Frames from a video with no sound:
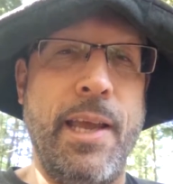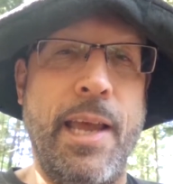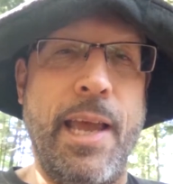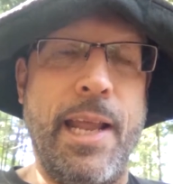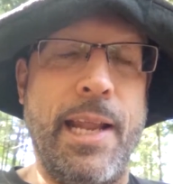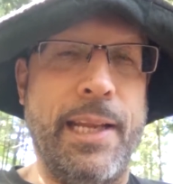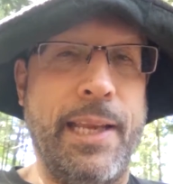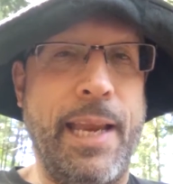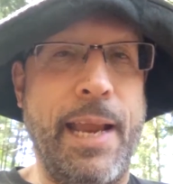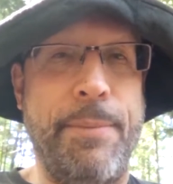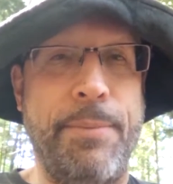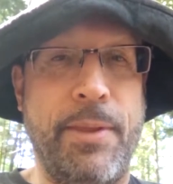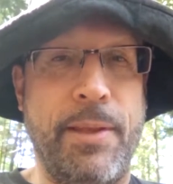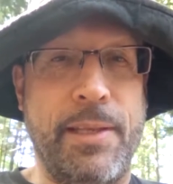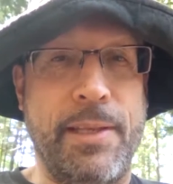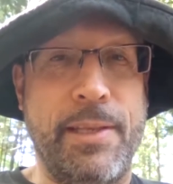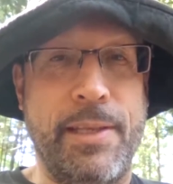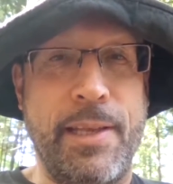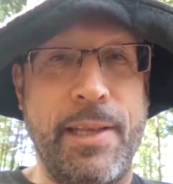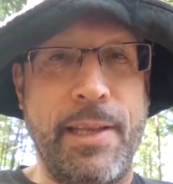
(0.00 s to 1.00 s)
and it kept
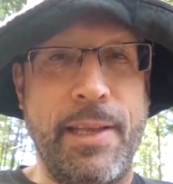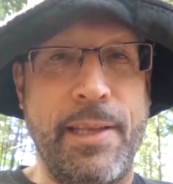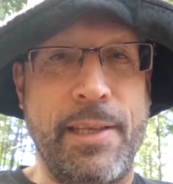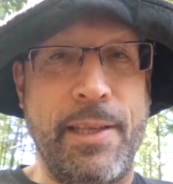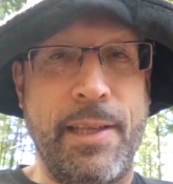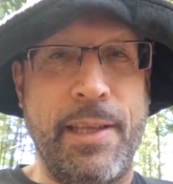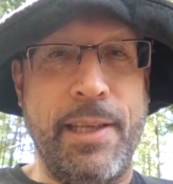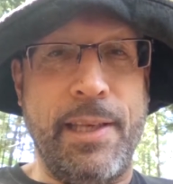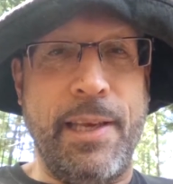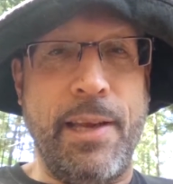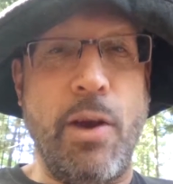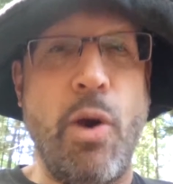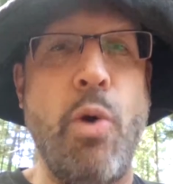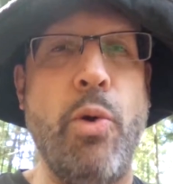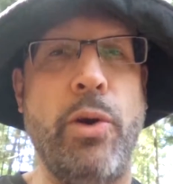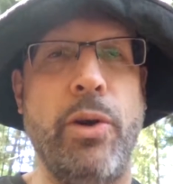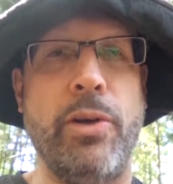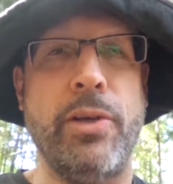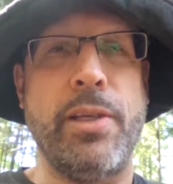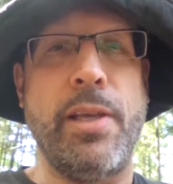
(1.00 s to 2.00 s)
the
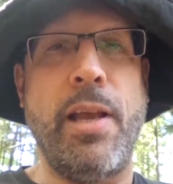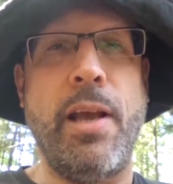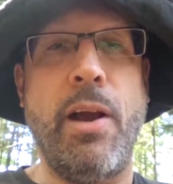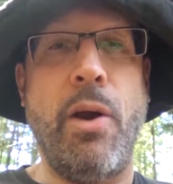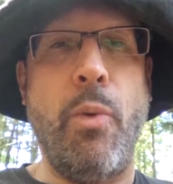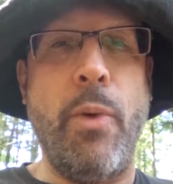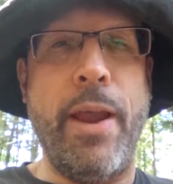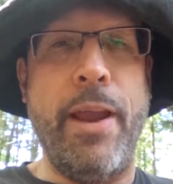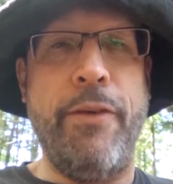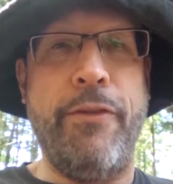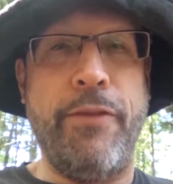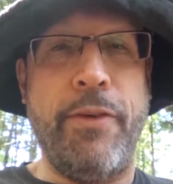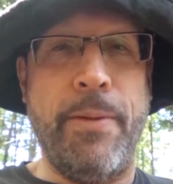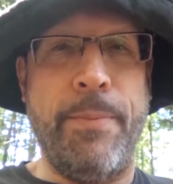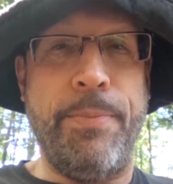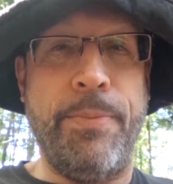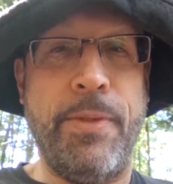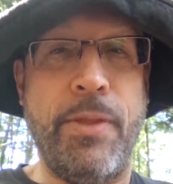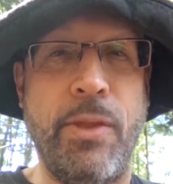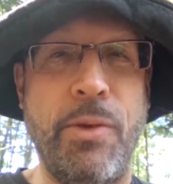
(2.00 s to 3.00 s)
odors away
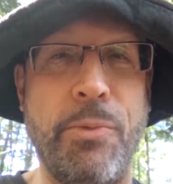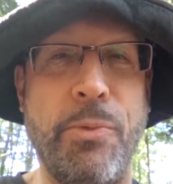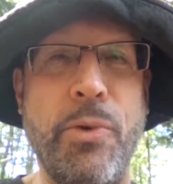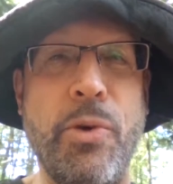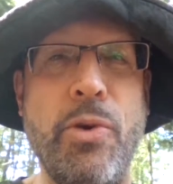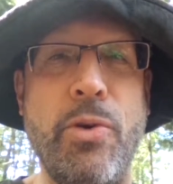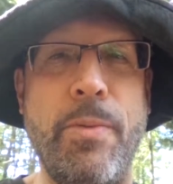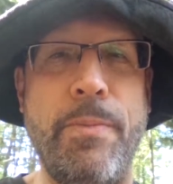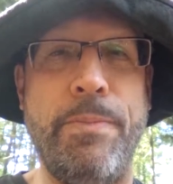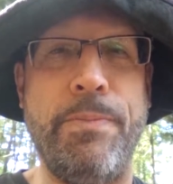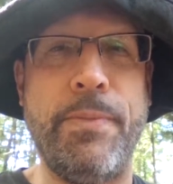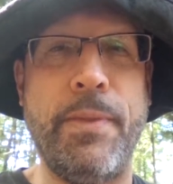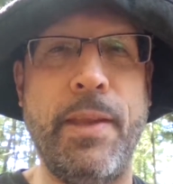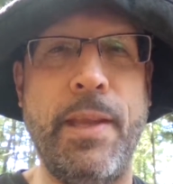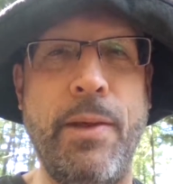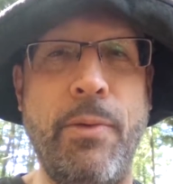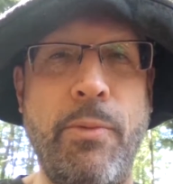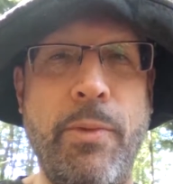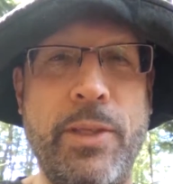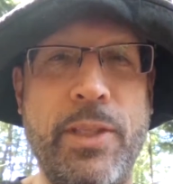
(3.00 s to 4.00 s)
from the room,
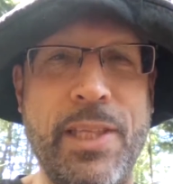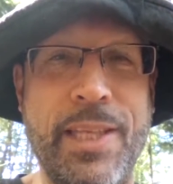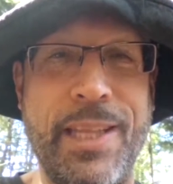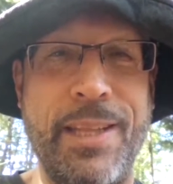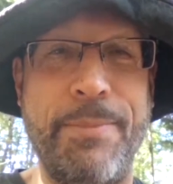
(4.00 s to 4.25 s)
which is